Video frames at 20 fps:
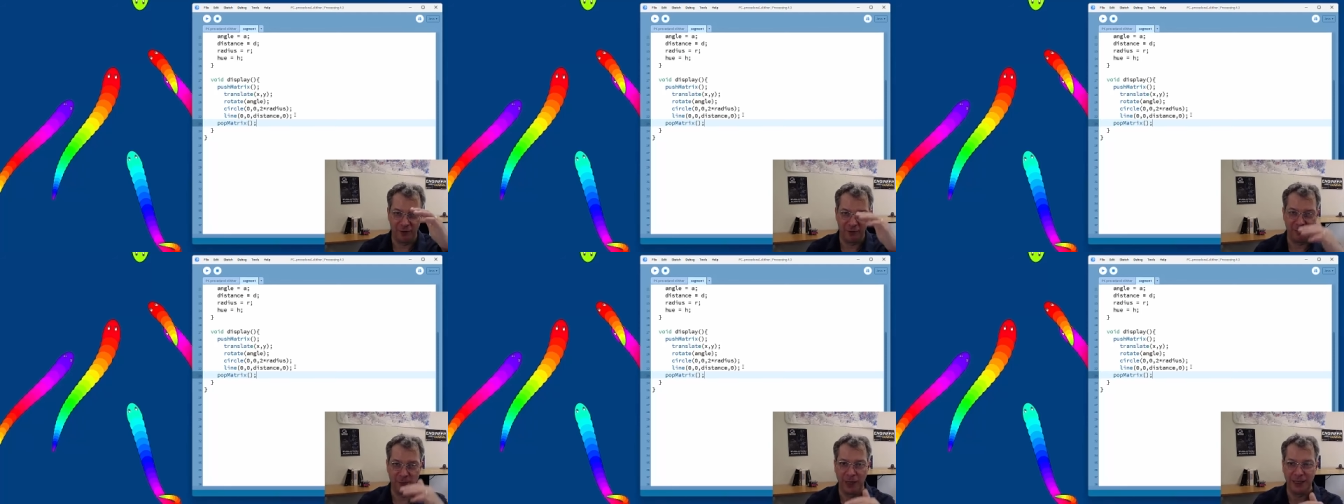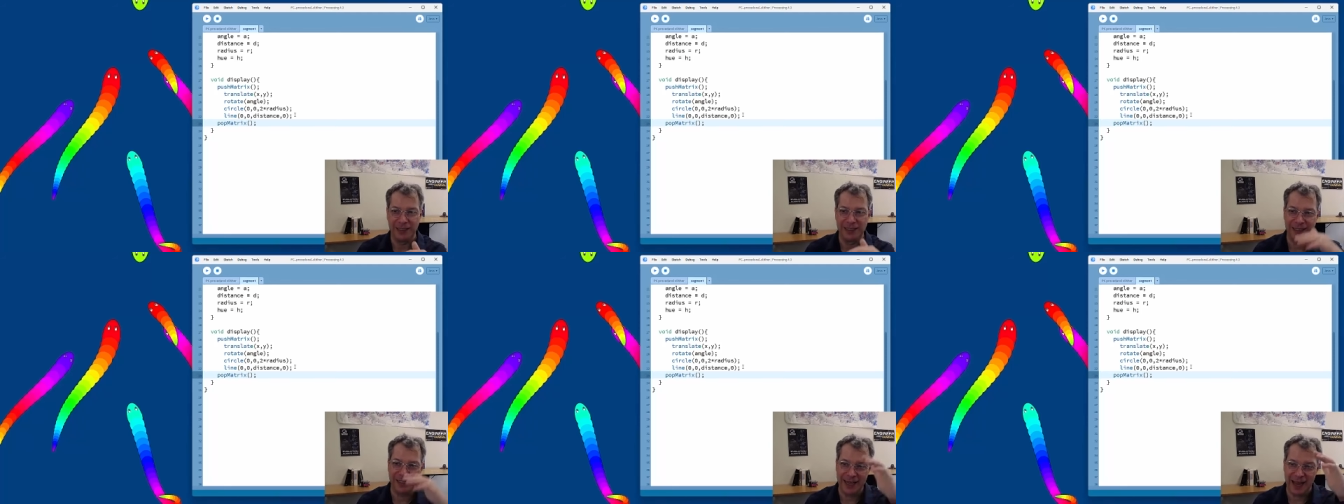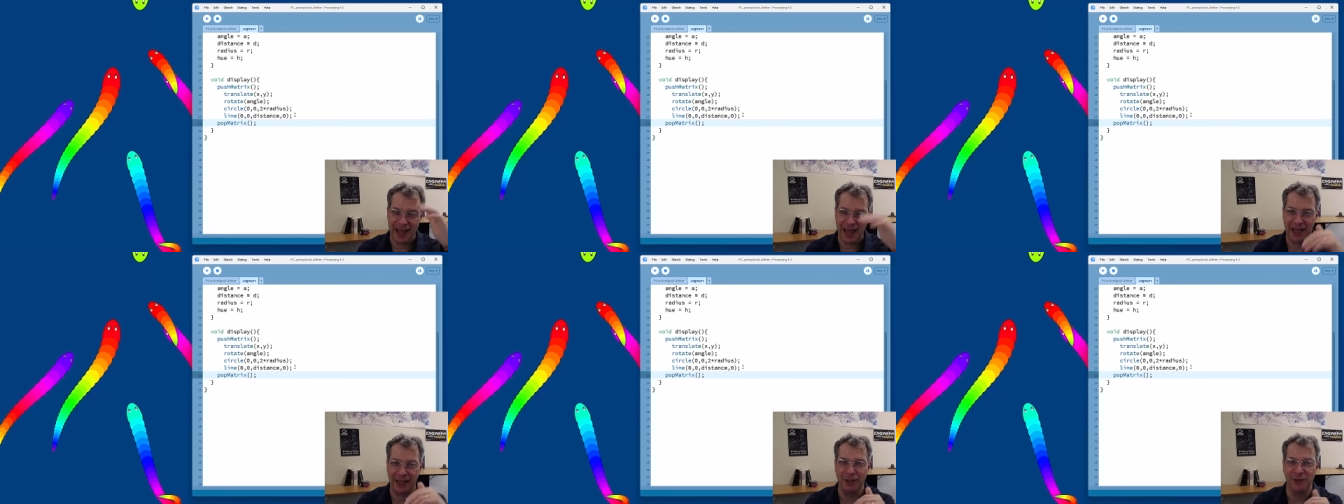off my
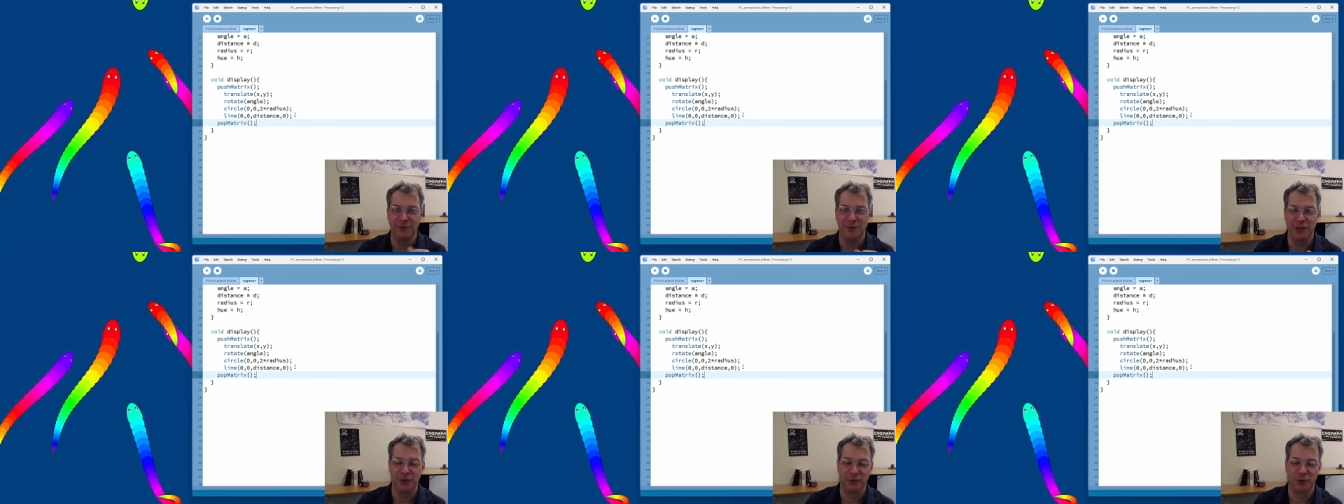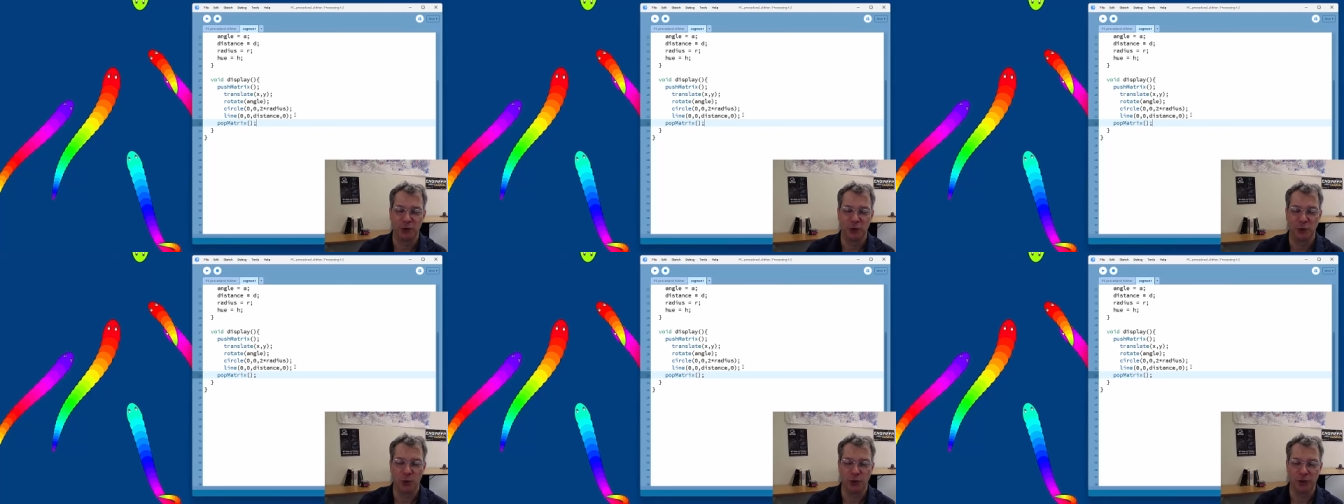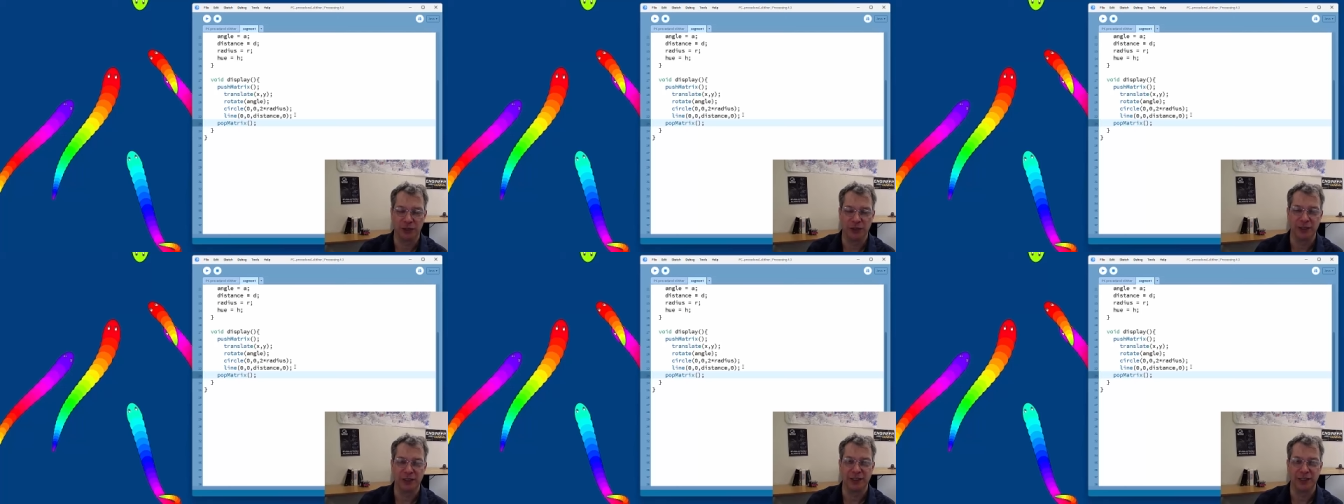stack of different
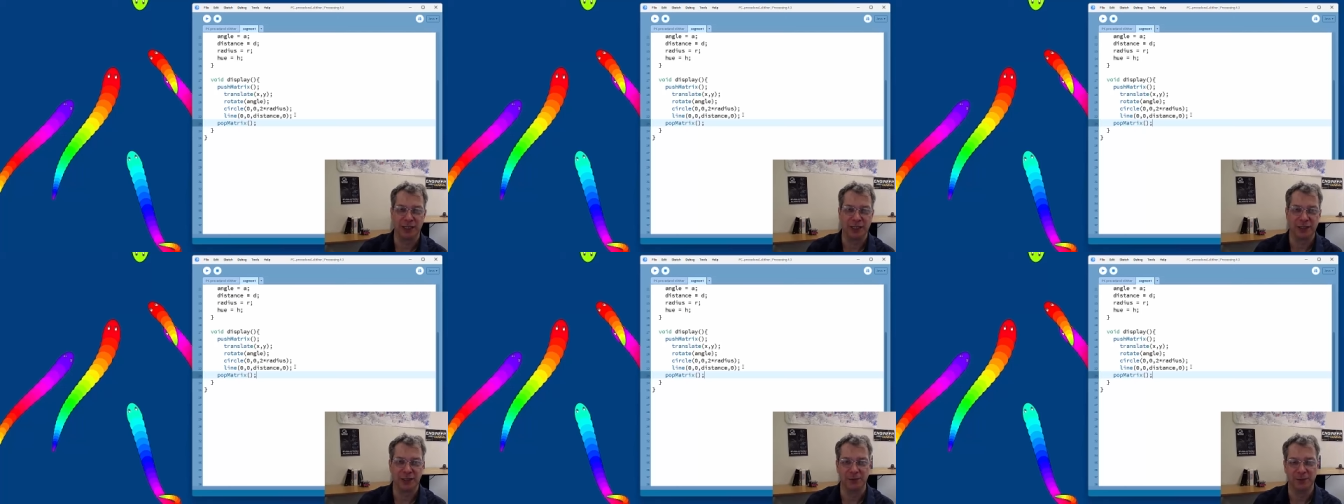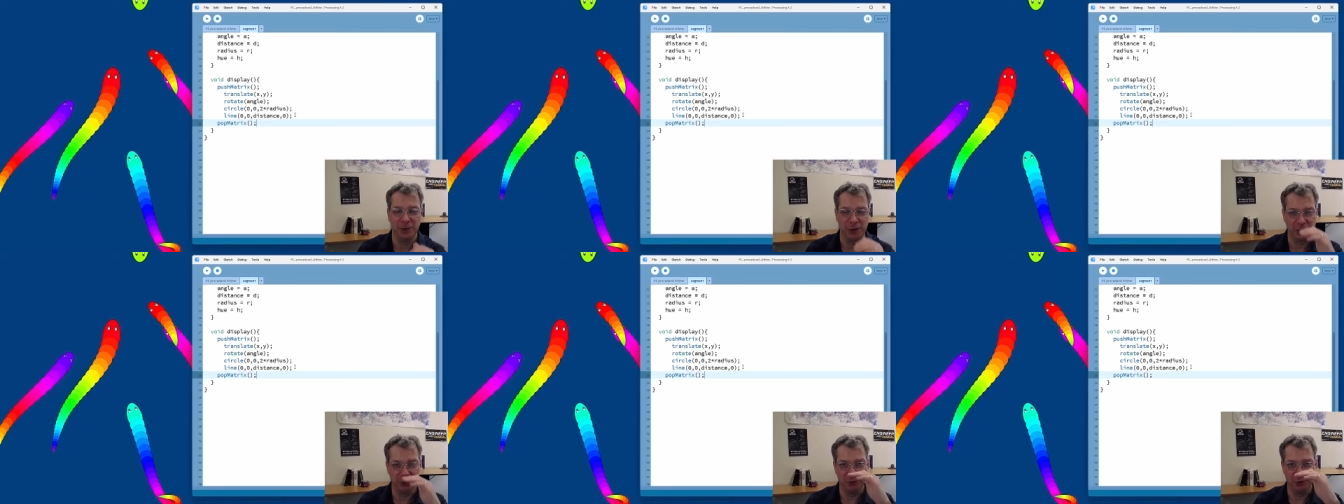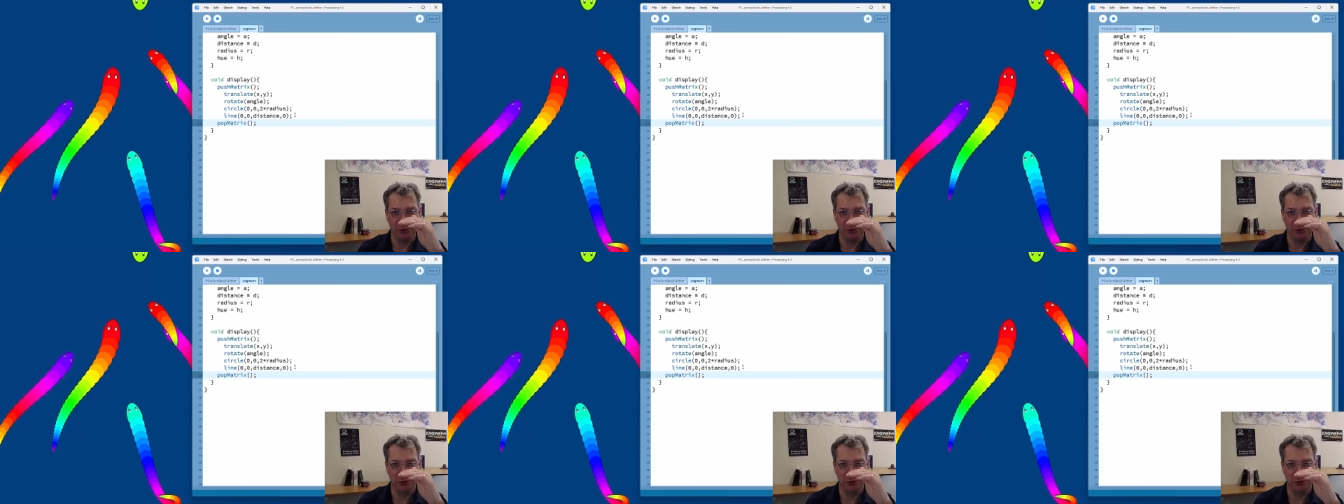coordinate systems.